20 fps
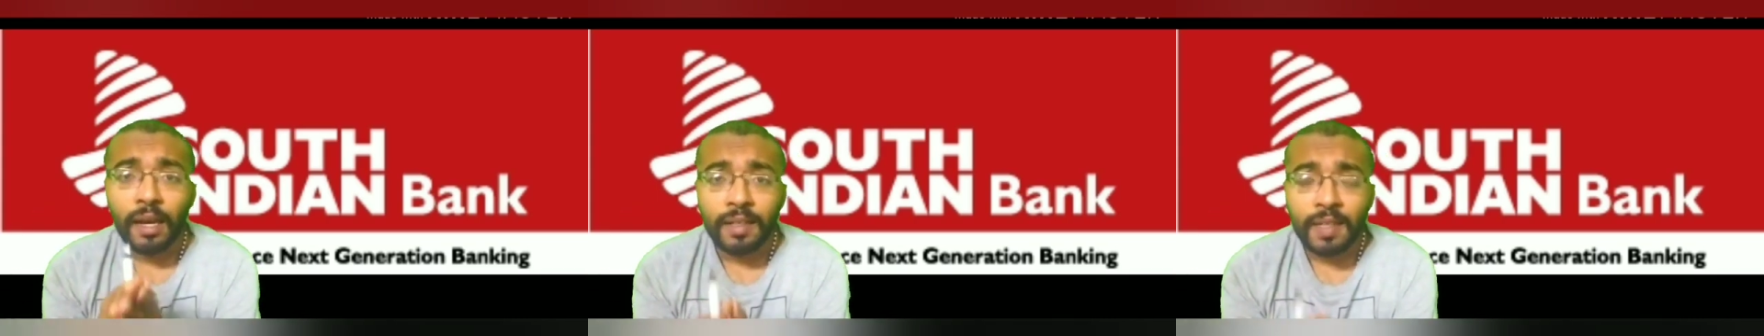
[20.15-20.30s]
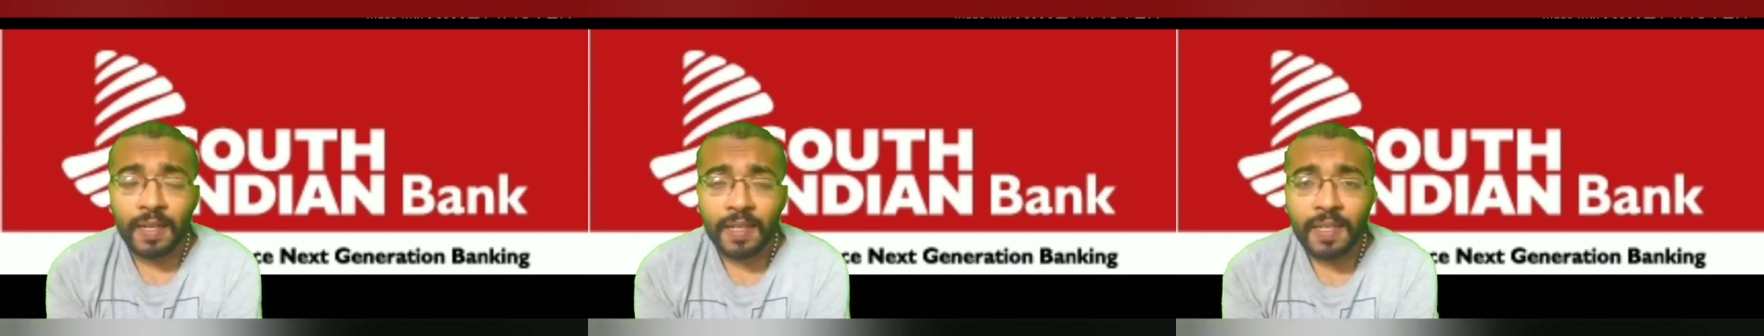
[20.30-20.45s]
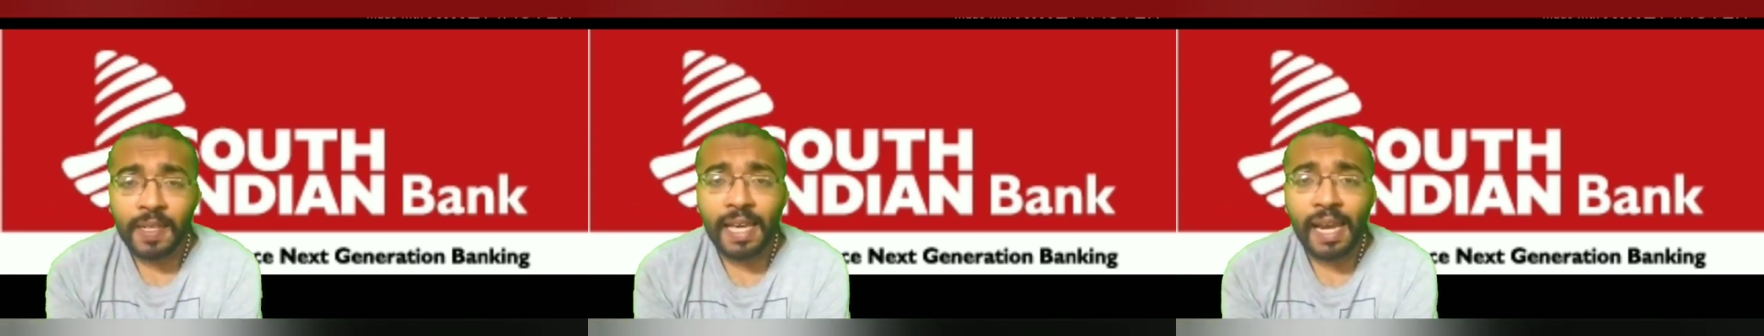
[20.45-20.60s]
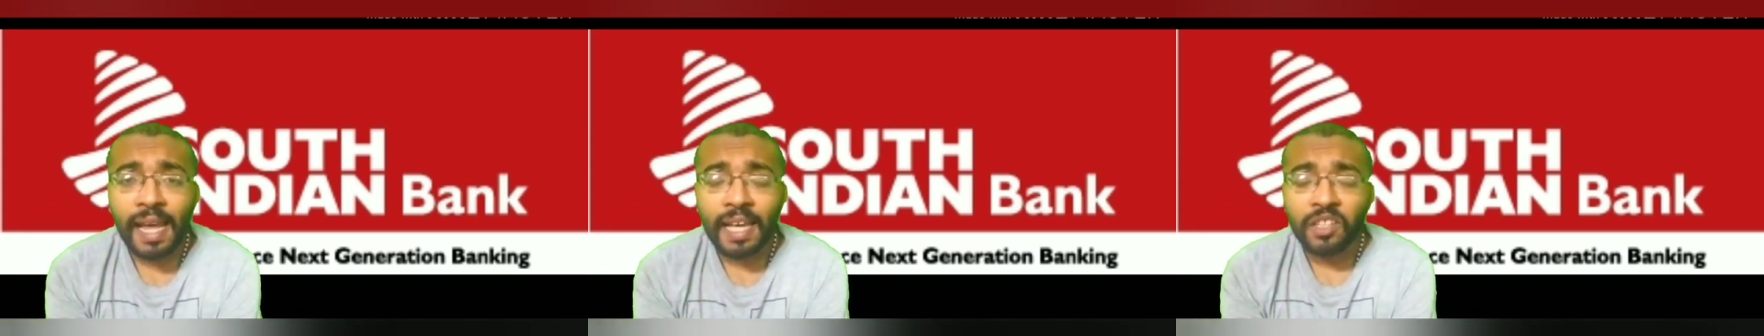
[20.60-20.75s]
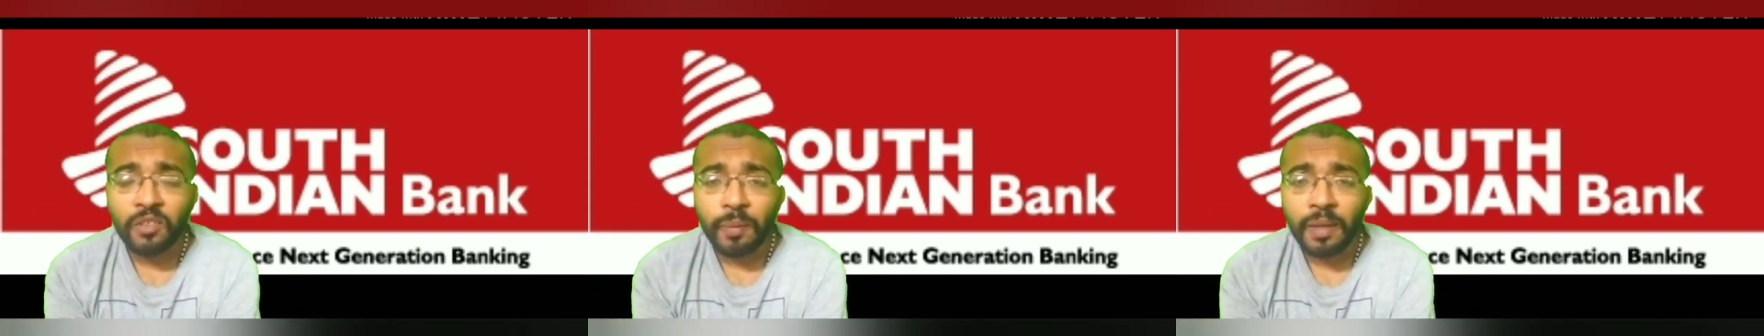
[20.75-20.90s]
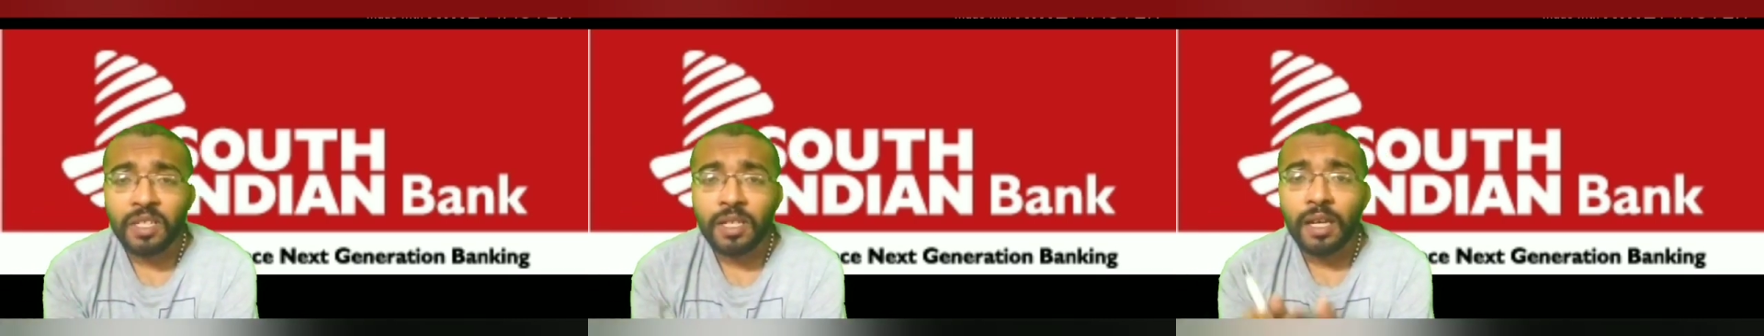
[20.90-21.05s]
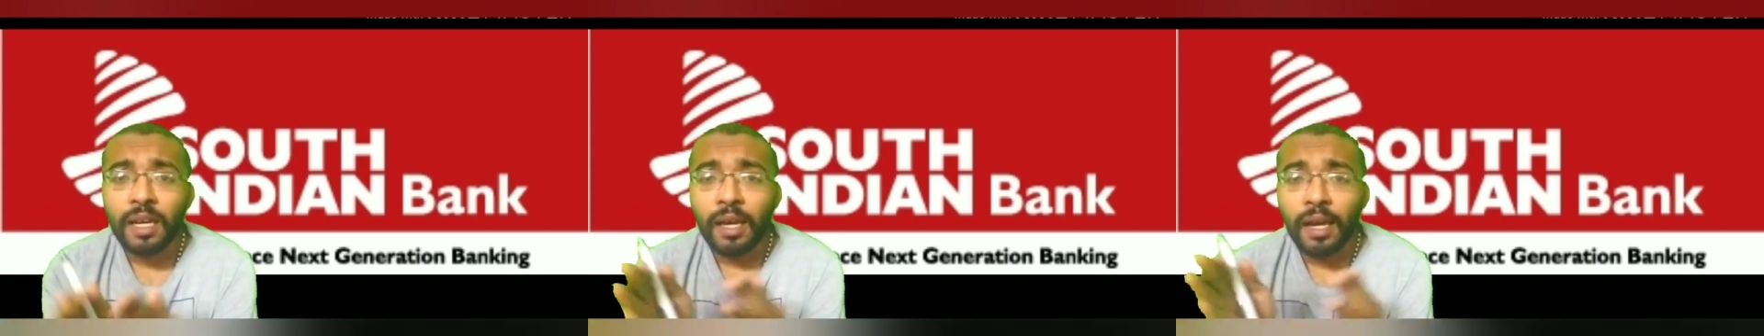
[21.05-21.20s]
technical
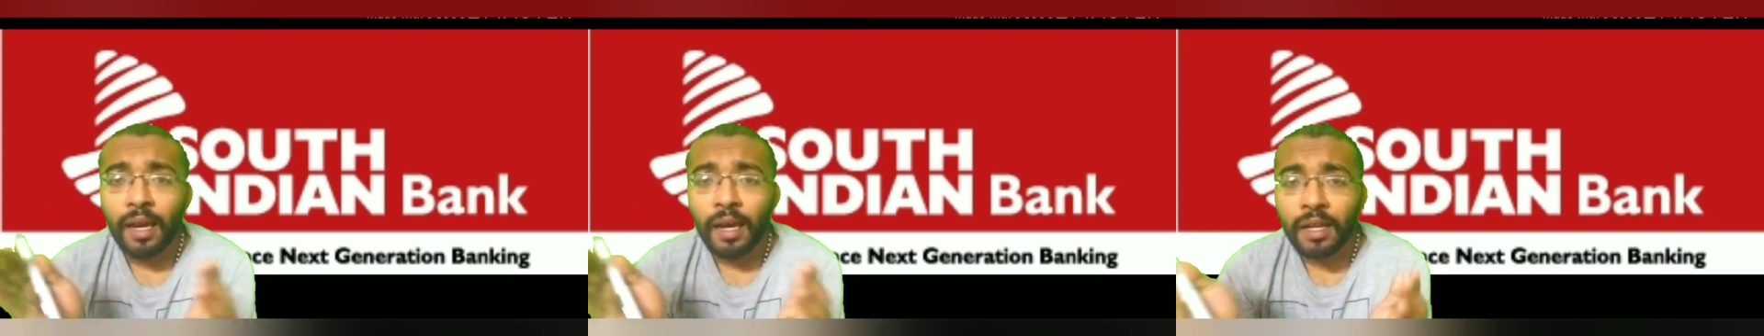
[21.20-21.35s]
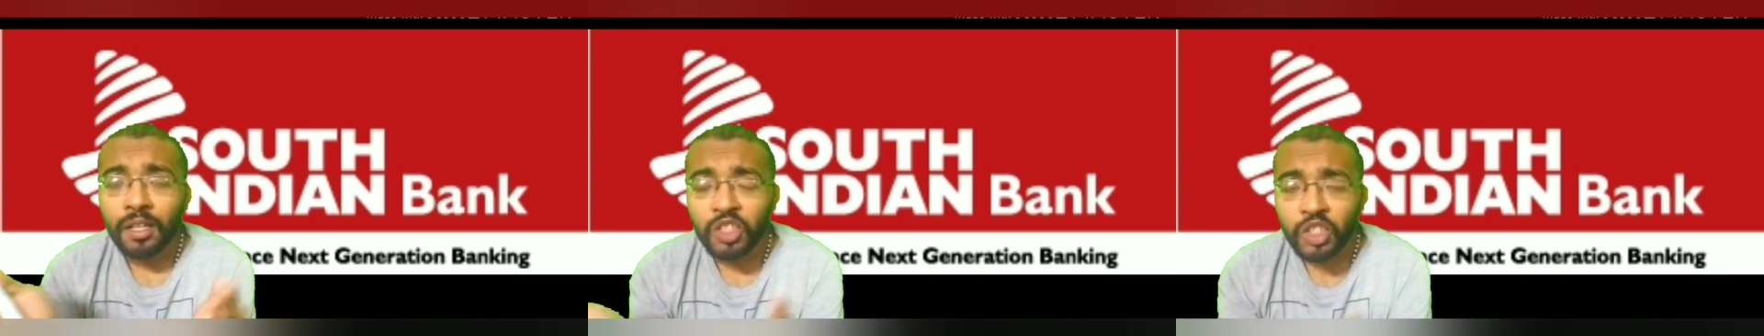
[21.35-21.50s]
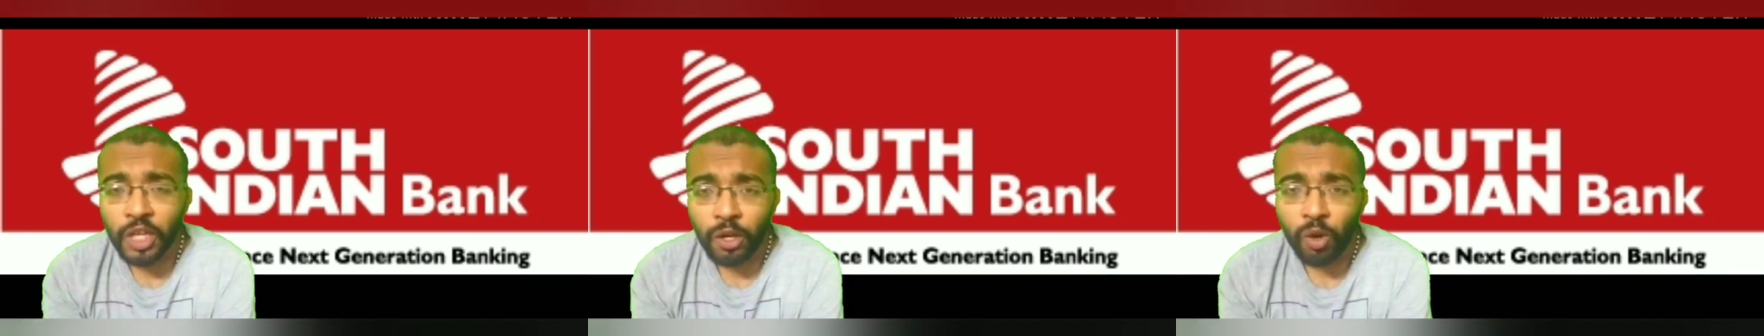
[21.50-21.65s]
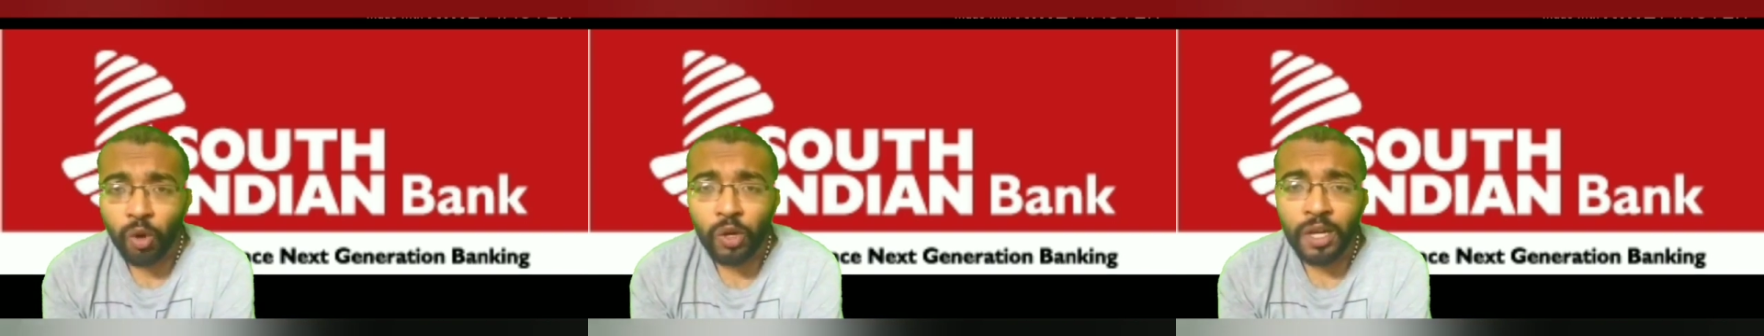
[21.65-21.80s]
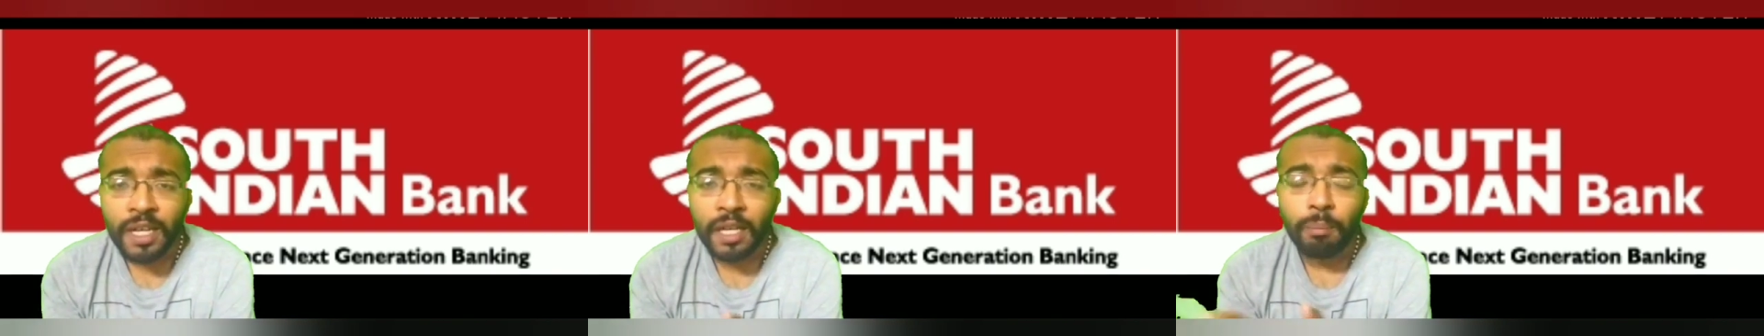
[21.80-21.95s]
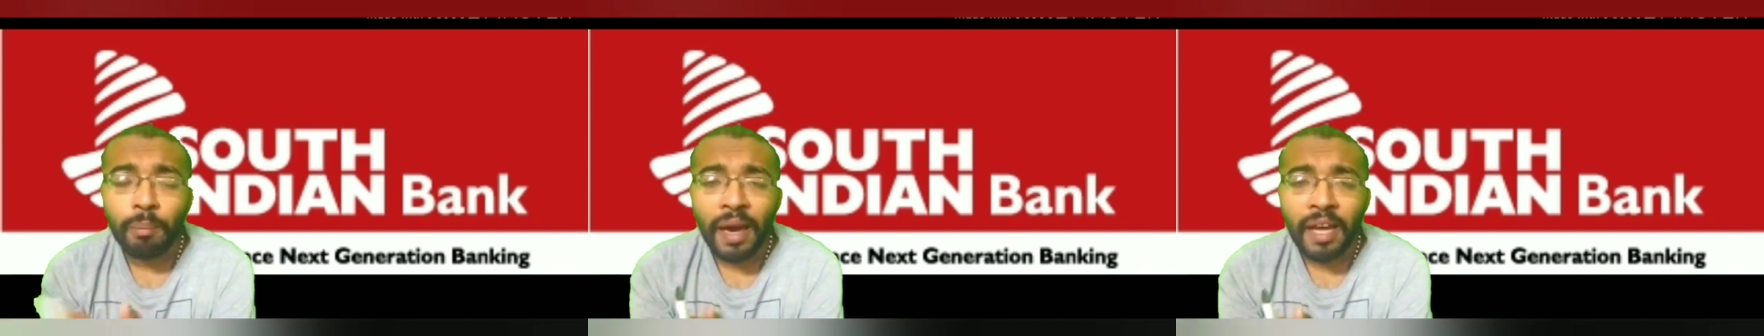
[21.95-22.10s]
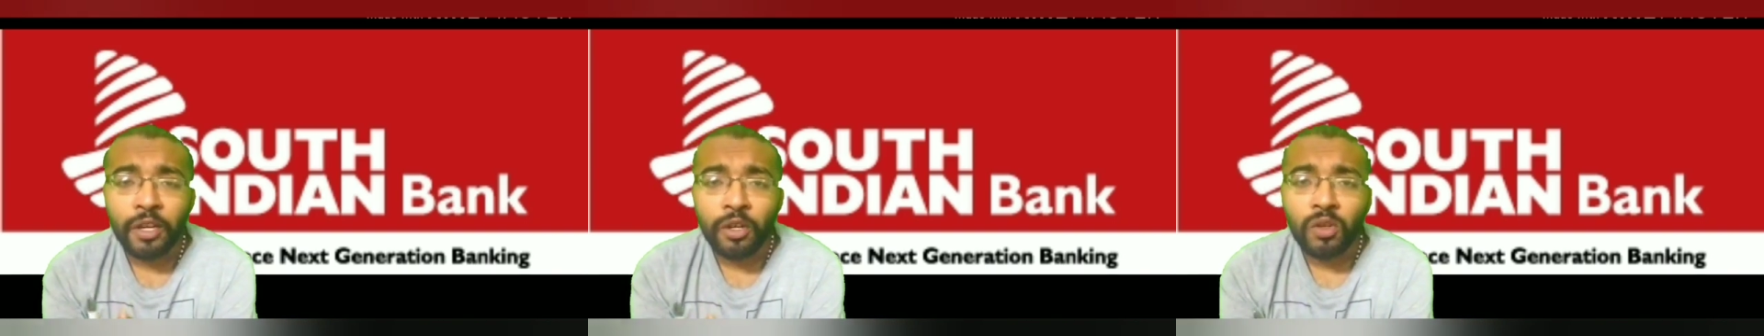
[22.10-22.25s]
aspect, and
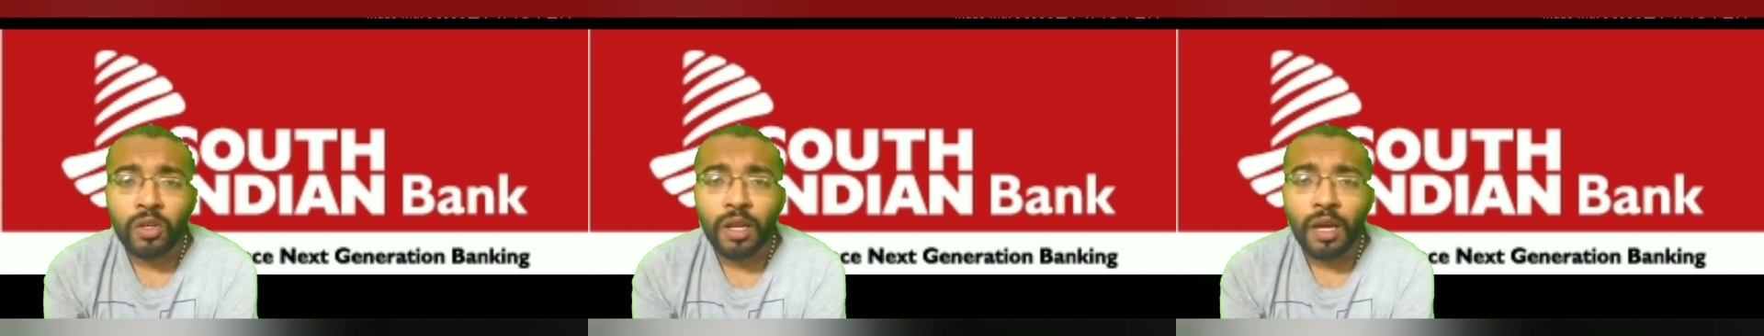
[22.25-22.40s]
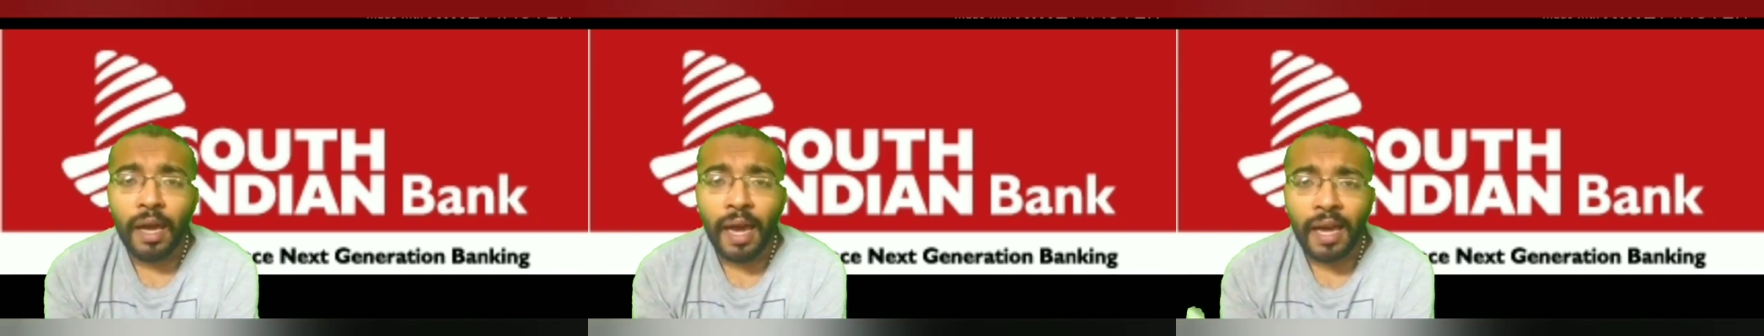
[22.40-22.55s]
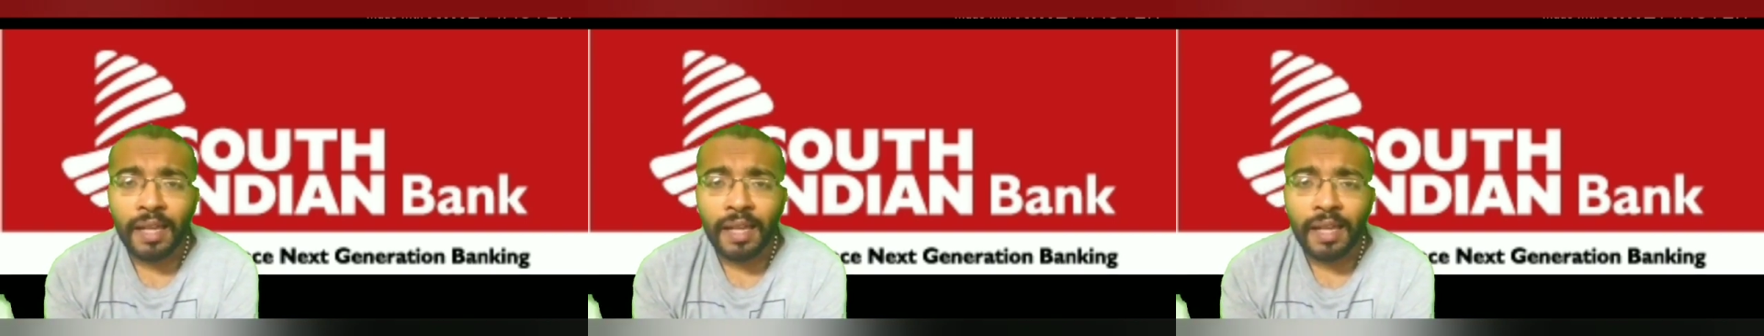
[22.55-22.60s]
shareholding pattern,